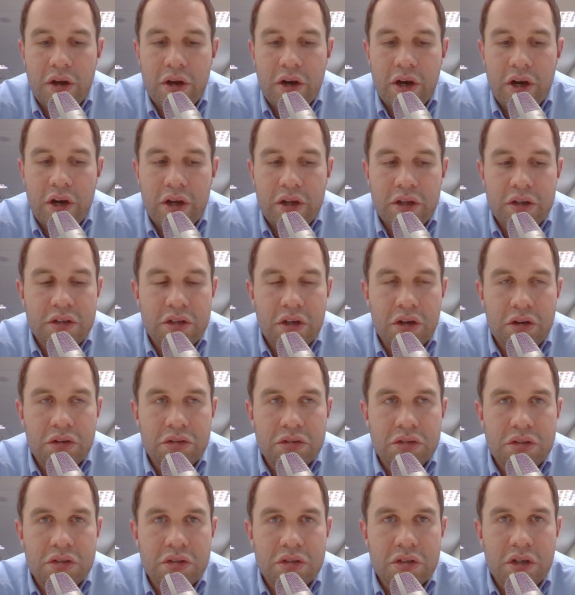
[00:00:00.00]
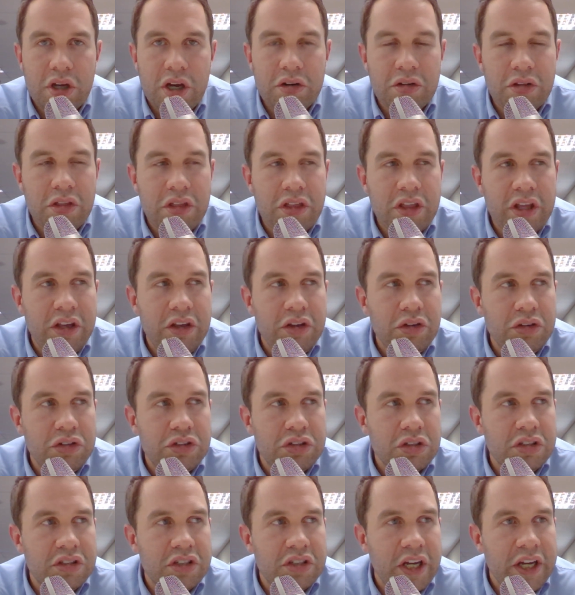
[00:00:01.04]
I don't think you
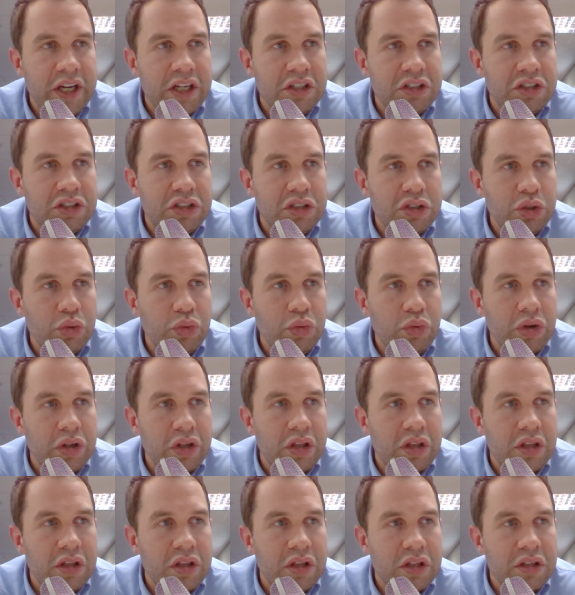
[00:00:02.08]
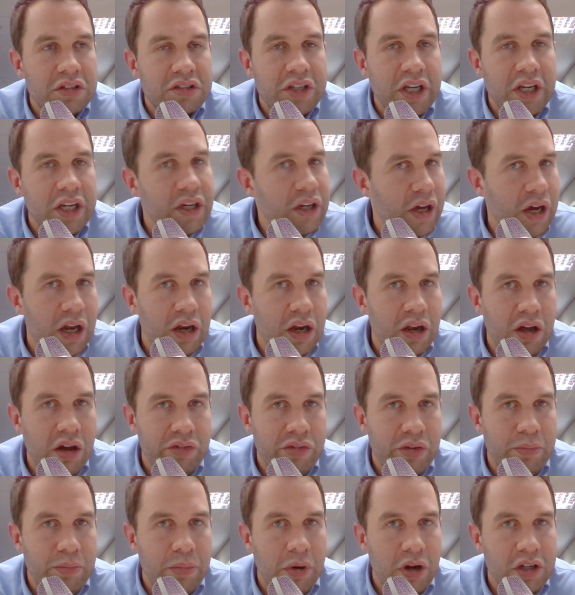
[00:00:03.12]
should take issue with the skin color
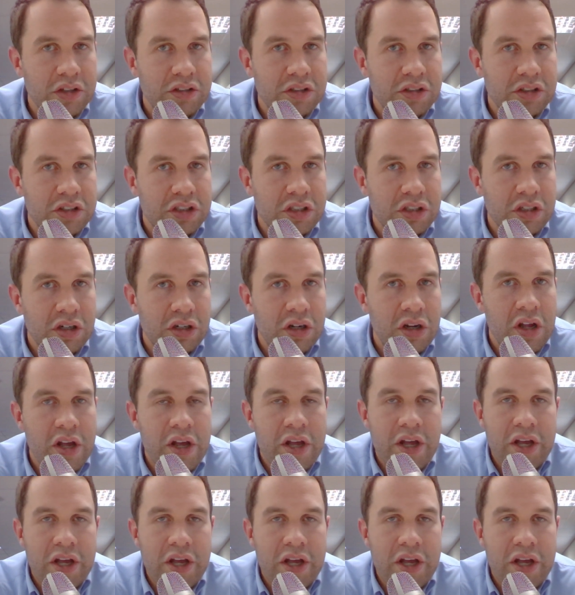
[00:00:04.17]
of a politician,